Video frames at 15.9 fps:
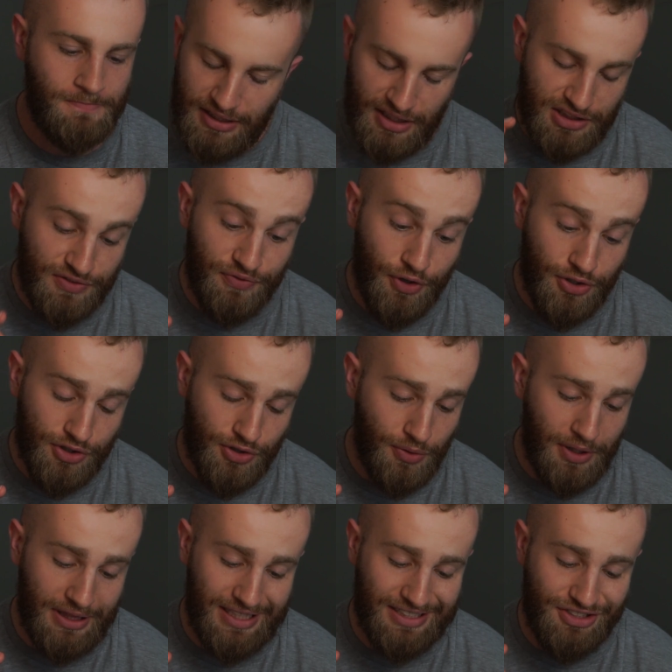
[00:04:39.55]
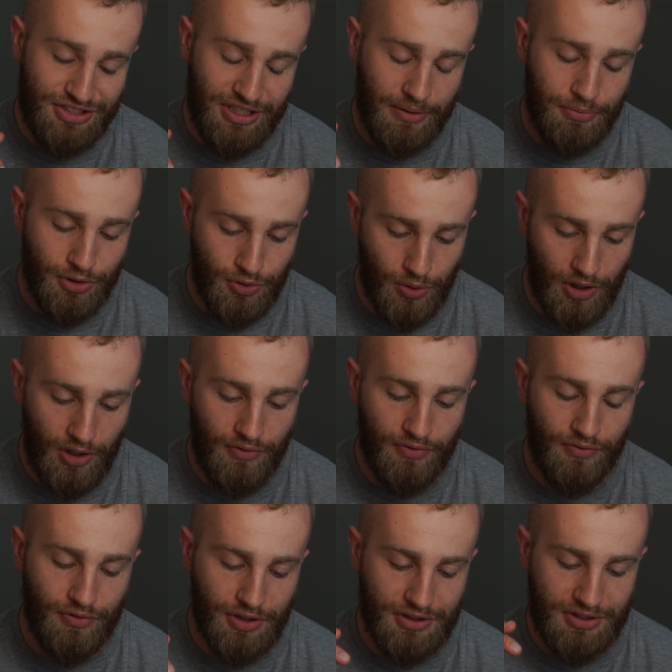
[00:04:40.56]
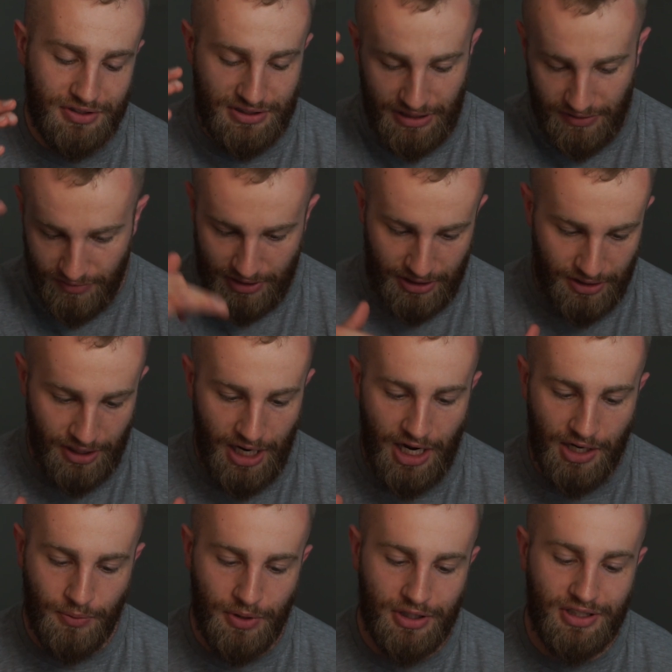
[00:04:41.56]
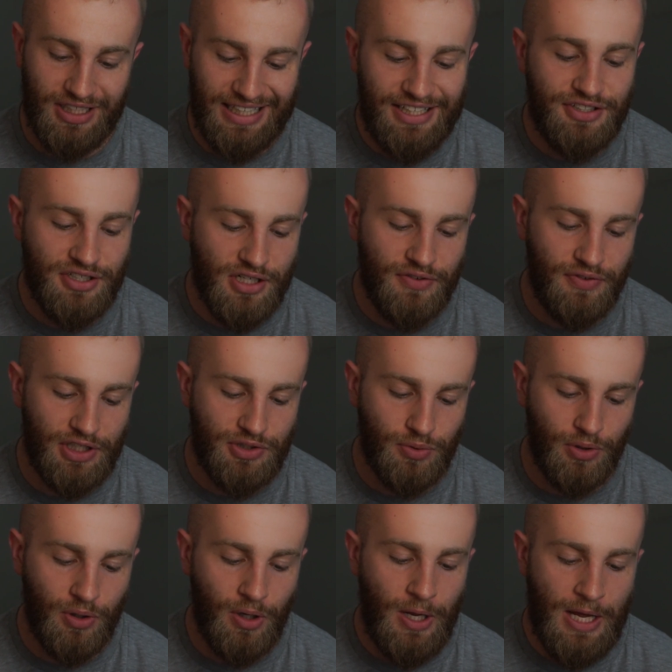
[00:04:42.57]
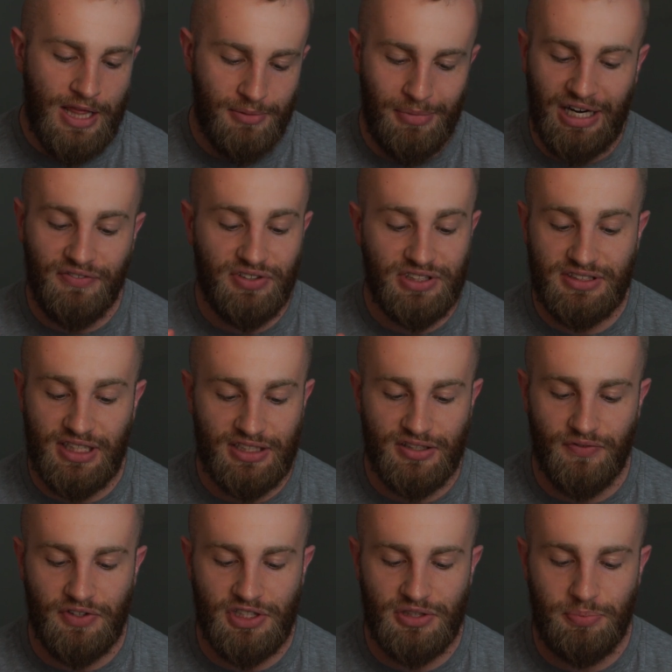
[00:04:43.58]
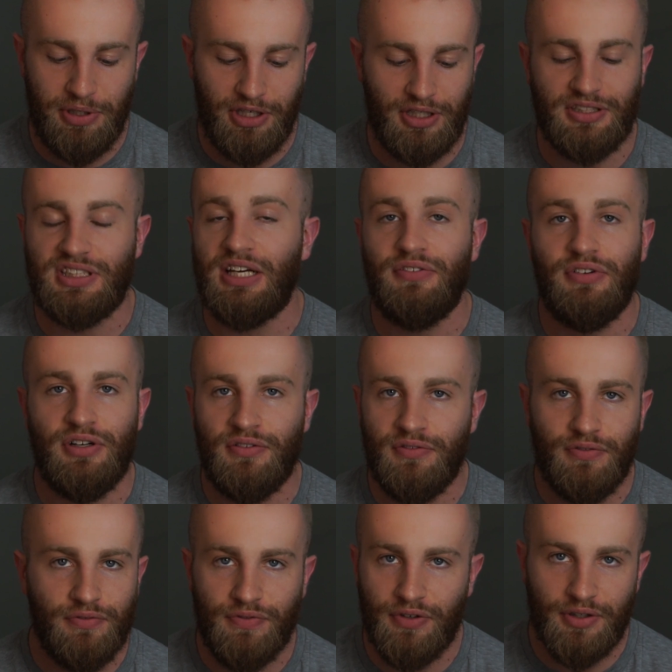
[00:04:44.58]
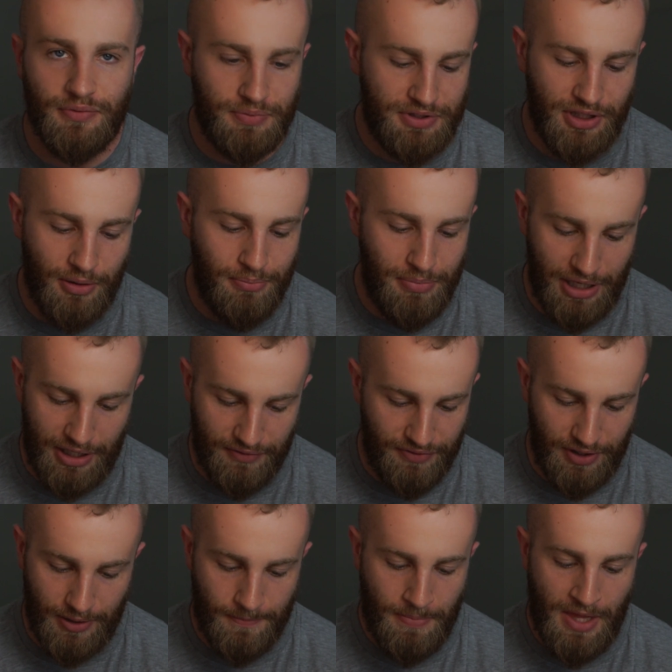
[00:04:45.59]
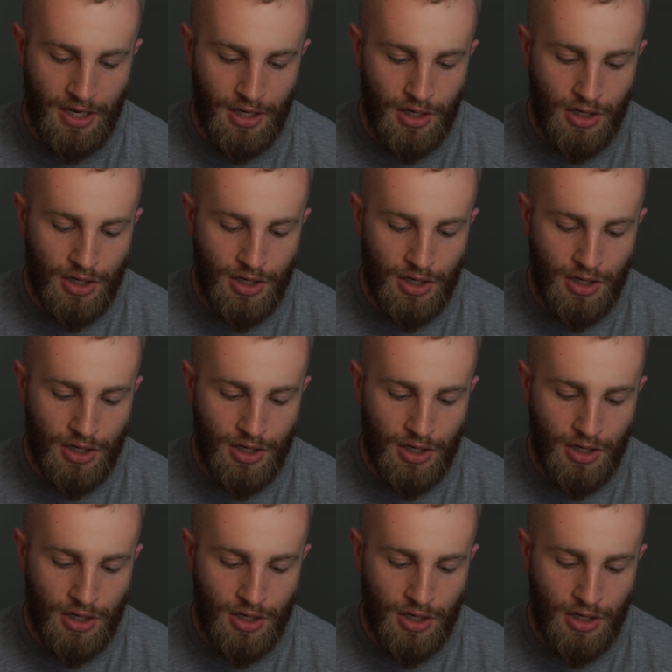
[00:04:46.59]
He says in 1 Corinthians chapter 12 verse 7 and onward to each individual manifestation of the spirit is given for some benefit.